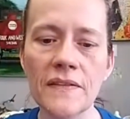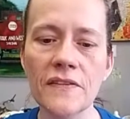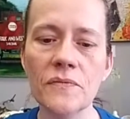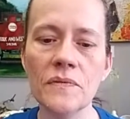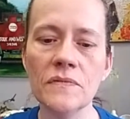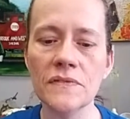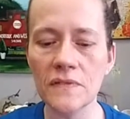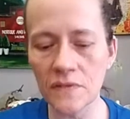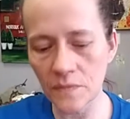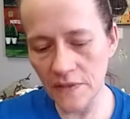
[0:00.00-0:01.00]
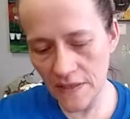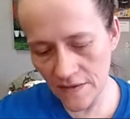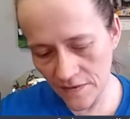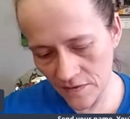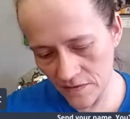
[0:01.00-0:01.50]
This one was a little bit
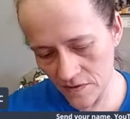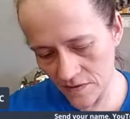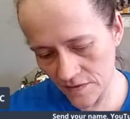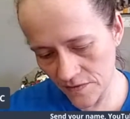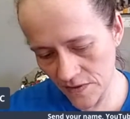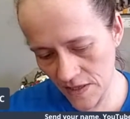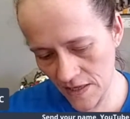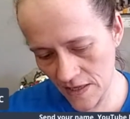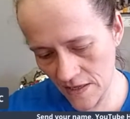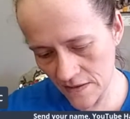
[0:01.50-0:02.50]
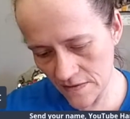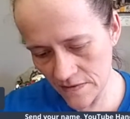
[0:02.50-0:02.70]
easier to see